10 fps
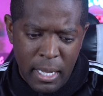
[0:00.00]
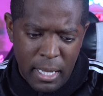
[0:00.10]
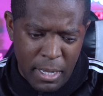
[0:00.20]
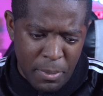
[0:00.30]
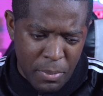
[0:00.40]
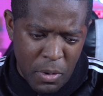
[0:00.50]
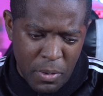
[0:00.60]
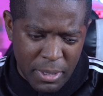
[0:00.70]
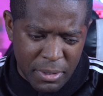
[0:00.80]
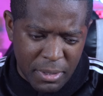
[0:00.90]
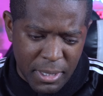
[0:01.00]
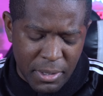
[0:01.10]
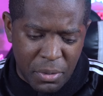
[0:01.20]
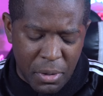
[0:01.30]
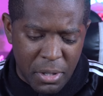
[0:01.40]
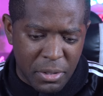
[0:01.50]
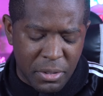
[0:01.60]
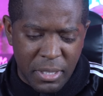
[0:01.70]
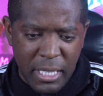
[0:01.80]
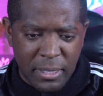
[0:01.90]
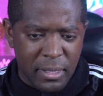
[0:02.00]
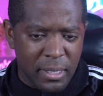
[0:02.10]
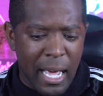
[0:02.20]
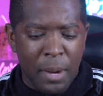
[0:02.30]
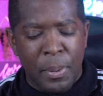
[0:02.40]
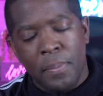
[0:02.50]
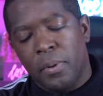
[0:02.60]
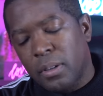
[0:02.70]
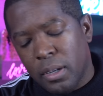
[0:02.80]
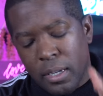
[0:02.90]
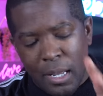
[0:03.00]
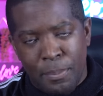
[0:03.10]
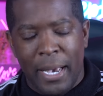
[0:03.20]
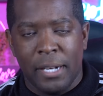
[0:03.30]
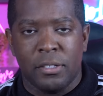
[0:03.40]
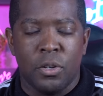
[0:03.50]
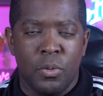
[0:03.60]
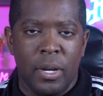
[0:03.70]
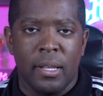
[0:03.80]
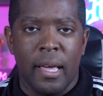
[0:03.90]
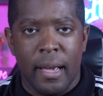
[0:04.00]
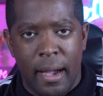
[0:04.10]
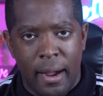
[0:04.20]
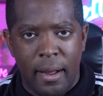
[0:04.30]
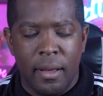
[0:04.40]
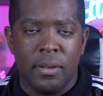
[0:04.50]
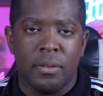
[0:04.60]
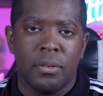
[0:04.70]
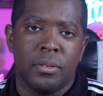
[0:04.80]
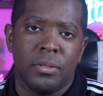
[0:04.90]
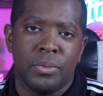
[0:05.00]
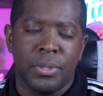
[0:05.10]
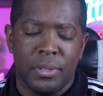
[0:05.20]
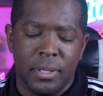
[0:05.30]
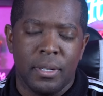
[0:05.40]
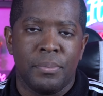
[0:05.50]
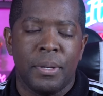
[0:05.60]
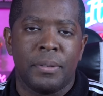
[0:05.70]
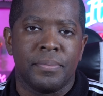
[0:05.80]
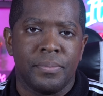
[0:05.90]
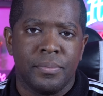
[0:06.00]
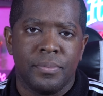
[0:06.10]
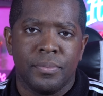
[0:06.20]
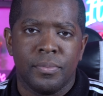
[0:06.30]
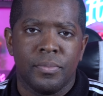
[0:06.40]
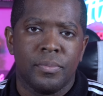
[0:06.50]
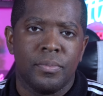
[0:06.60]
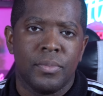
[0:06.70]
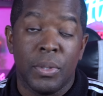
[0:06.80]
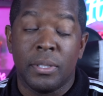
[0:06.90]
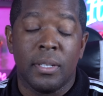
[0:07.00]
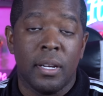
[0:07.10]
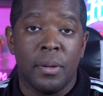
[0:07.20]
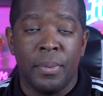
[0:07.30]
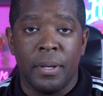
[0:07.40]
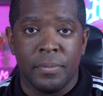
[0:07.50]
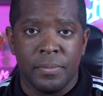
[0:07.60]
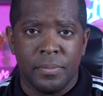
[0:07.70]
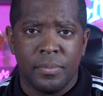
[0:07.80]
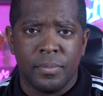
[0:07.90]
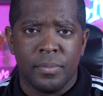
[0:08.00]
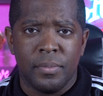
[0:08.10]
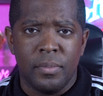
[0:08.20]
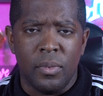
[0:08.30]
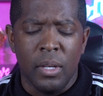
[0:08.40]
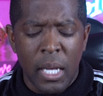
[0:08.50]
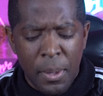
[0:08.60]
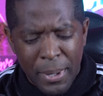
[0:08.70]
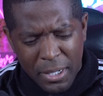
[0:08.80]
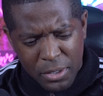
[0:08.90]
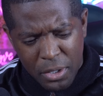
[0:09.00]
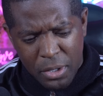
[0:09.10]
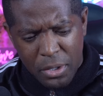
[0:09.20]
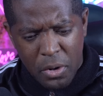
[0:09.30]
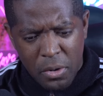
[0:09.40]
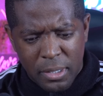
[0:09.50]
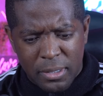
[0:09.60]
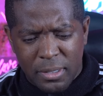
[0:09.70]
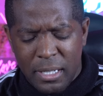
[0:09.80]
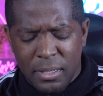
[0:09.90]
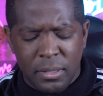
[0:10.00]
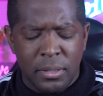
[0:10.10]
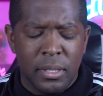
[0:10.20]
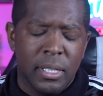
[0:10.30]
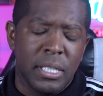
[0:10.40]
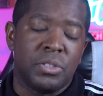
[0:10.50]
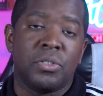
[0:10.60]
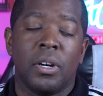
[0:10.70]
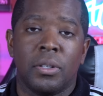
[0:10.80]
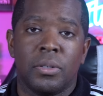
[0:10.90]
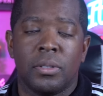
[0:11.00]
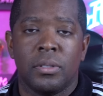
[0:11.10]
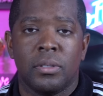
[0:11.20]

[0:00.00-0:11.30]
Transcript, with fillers: Him going into his third season, a lot of people are looking at Patrick Queen like, all right, what's it going to be? What's it going to be? Because early on in the season, he struggled.